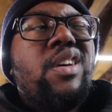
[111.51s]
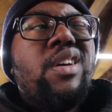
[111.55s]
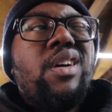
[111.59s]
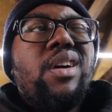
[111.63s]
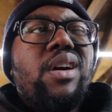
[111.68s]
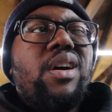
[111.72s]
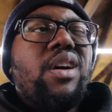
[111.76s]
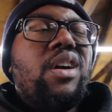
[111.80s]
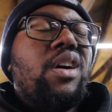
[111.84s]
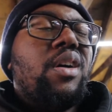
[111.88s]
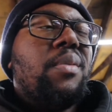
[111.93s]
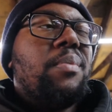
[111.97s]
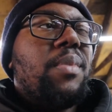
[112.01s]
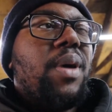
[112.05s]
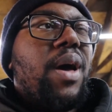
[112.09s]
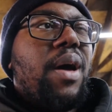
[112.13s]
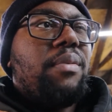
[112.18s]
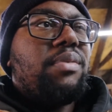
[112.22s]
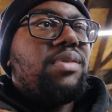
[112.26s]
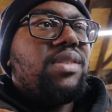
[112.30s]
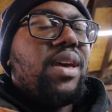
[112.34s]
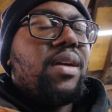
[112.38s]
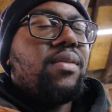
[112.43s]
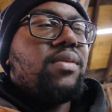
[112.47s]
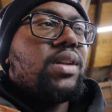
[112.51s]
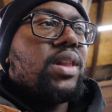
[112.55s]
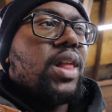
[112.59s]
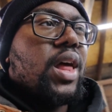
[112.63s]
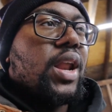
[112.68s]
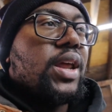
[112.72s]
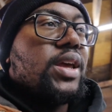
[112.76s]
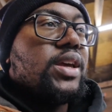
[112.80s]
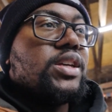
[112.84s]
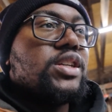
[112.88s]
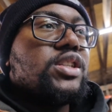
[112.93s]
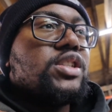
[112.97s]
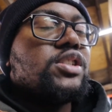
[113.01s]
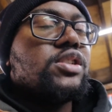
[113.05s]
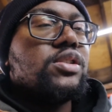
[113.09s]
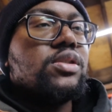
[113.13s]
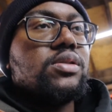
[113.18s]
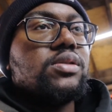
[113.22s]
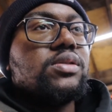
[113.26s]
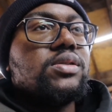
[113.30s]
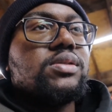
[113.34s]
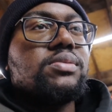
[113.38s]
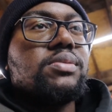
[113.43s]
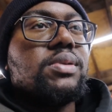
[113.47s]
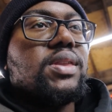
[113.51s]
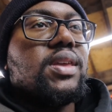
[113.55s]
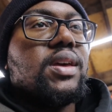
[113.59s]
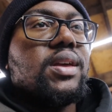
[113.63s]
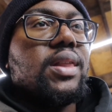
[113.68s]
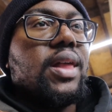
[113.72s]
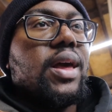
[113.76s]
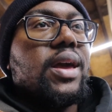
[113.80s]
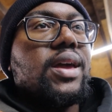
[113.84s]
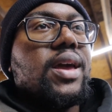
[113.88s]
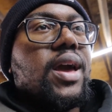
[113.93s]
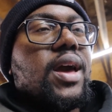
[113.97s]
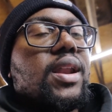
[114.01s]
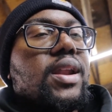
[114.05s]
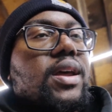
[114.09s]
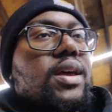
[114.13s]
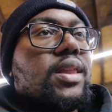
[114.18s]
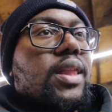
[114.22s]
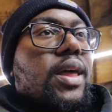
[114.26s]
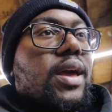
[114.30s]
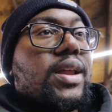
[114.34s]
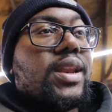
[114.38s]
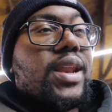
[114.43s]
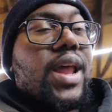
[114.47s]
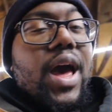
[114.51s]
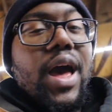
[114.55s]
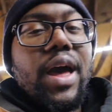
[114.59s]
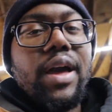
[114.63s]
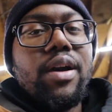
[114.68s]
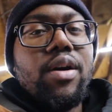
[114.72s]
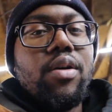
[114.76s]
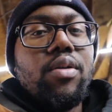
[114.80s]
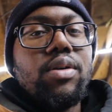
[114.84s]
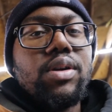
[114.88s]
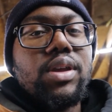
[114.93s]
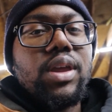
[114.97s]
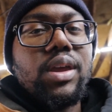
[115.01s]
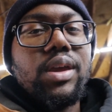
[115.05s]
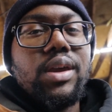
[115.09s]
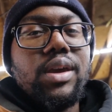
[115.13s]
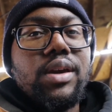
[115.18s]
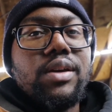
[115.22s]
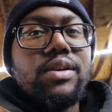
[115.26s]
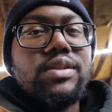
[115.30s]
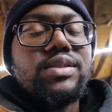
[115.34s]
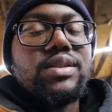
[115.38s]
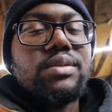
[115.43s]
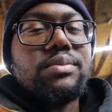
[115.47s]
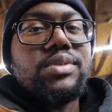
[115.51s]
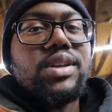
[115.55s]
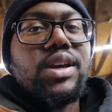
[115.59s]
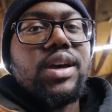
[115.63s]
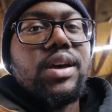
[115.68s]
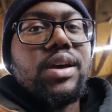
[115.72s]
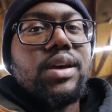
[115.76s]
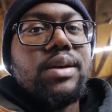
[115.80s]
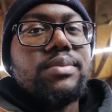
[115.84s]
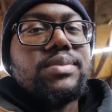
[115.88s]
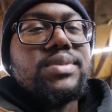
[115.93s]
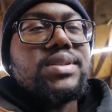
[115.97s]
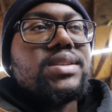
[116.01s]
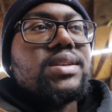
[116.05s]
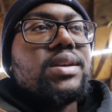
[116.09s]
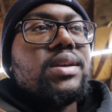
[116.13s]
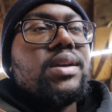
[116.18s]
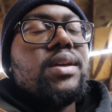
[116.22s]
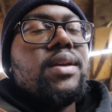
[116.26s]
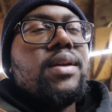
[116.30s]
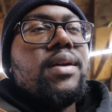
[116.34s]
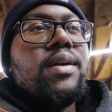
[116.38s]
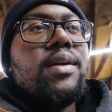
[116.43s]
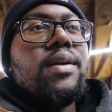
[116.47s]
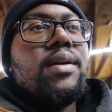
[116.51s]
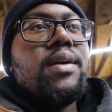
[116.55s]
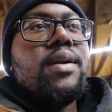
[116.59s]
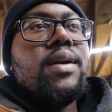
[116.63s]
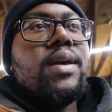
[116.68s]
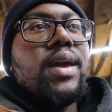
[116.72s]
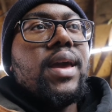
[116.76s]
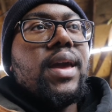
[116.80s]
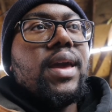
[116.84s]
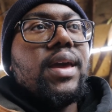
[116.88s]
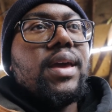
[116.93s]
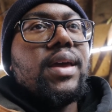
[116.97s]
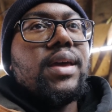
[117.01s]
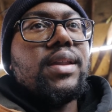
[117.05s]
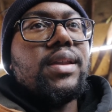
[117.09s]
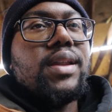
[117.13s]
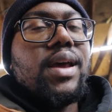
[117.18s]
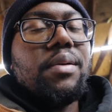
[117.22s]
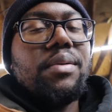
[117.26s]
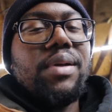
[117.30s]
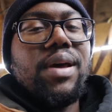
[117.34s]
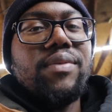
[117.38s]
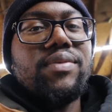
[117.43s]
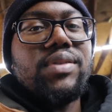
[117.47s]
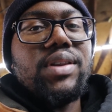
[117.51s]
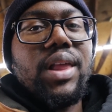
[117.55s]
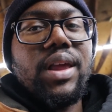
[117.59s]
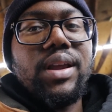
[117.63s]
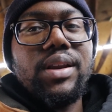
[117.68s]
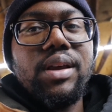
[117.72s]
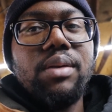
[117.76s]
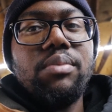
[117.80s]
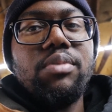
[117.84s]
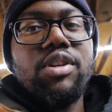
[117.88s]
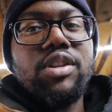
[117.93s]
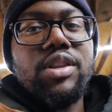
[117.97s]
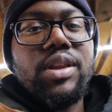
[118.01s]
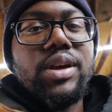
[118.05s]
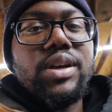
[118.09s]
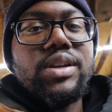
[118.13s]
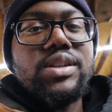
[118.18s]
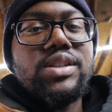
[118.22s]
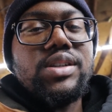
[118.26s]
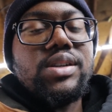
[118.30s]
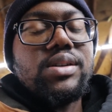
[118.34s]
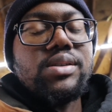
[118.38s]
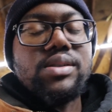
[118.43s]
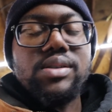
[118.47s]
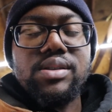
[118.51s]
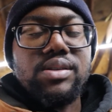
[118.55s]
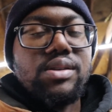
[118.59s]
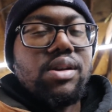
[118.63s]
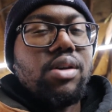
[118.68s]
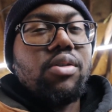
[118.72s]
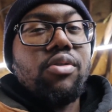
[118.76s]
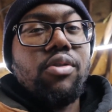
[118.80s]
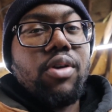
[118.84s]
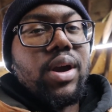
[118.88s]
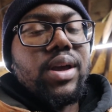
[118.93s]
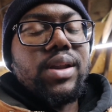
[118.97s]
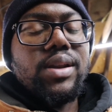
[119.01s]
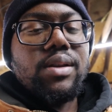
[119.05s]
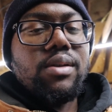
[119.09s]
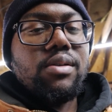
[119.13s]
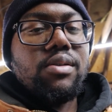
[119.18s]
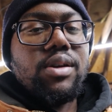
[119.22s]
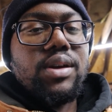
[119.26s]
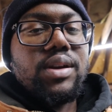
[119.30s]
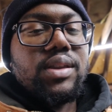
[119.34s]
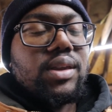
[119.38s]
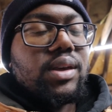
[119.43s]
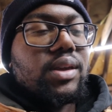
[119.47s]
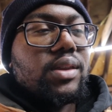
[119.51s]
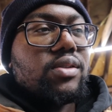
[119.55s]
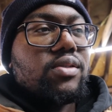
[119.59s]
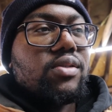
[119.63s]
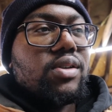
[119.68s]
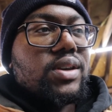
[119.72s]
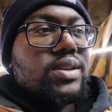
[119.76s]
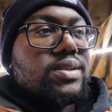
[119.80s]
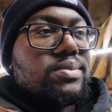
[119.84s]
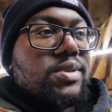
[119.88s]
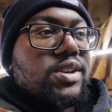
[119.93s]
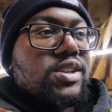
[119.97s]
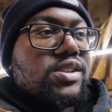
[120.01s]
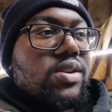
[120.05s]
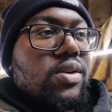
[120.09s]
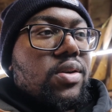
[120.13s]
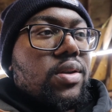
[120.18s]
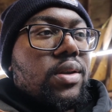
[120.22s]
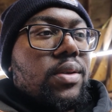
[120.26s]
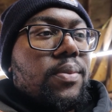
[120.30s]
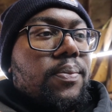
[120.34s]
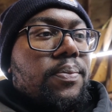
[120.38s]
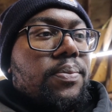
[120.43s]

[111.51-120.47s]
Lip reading: I was having a lot of issues with it, kind of not going in gear sometimes, and I would have to double clutch. There's no grinding or anything in the transmission.